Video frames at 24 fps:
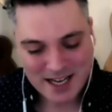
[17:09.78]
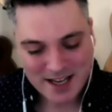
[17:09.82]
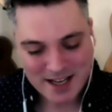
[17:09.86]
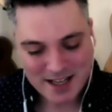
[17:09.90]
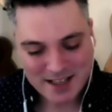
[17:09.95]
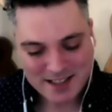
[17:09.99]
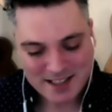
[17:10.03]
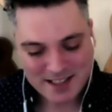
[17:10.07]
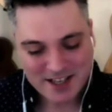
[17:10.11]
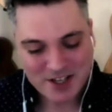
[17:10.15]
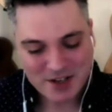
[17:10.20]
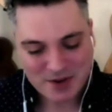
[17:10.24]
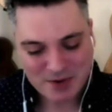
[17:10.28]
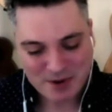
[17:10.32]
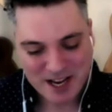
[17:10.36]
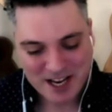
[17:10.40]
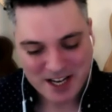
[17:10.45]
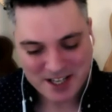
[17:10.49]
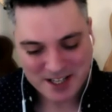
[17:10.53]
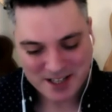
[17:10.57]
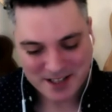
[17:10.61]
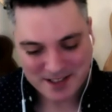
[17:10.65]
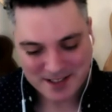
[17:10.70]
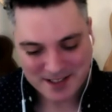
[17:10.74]

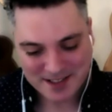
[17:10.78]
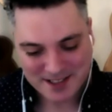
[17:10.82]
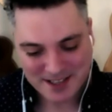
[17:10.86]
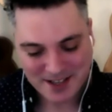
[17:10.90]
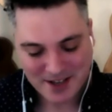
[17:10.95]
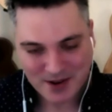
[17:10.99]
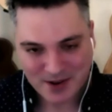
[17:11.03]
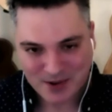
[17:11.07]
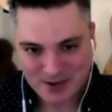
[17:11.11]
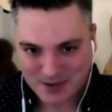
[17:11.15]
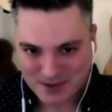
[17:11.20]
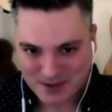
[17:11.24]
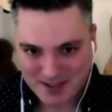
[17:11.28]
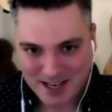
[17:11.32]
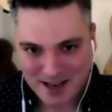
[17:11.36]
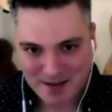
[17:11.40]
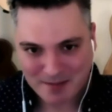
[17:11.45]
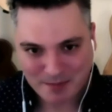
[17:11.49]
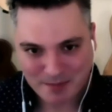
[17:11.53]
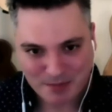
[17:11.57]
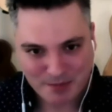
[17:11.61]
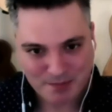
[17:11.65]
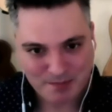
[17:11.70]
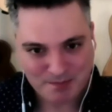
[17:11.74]
situations, you know,
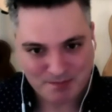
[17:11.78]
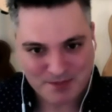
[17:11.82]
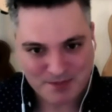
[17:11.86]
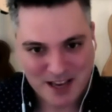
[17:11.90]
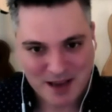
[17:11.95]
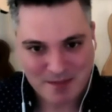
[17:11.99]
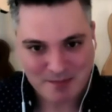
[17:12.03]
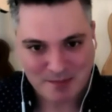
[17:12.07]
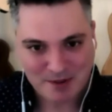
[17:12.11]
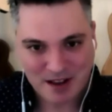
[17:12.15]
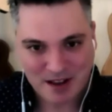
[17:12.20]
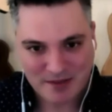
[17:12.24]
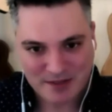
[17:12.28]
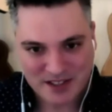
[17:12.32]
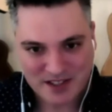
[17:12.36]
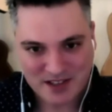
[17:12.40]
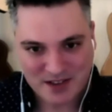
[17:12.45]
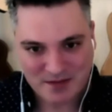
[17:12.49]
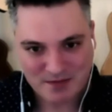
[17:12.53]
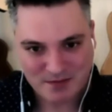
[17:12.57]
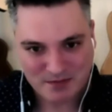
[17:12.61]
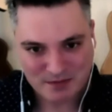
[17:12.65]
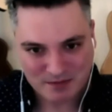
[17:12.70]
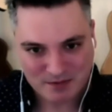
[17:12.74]
temp love
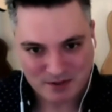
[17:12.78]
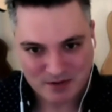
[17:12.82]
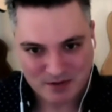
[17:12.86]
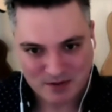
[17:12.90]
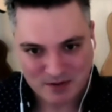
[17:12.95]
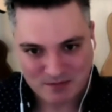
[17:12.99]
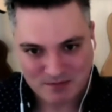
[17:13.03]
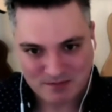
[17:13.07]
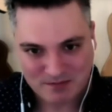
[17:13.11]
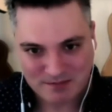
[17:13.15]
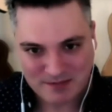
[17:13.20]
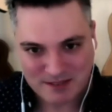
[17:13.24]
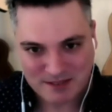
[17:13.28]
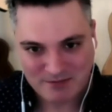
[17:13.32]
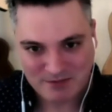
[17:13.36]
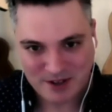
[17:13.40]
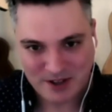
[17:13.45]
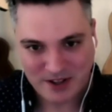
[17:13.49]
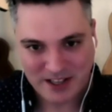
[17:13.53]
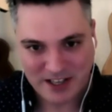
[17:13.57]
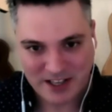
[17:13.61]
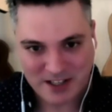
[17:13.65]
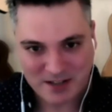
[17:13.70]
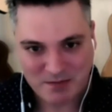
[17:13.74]
isn't
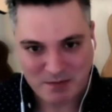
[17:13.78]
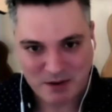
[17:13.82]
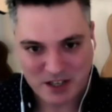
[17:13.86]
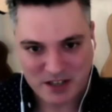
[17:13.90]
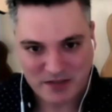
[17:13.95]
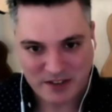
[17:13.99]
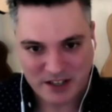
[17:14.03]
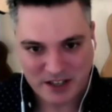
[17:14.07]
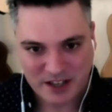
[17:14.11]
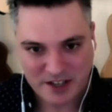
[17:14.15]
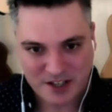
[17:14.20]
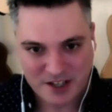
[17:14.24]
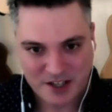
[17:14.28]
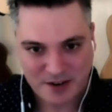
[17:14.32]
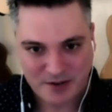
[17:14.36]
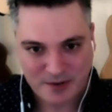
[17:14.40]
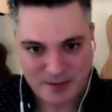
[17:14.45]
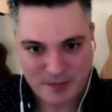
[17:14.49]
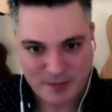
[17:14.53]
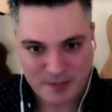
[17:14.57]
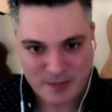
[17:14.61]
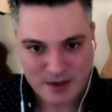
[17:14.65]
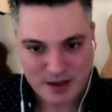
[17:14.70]
really as much of an issue.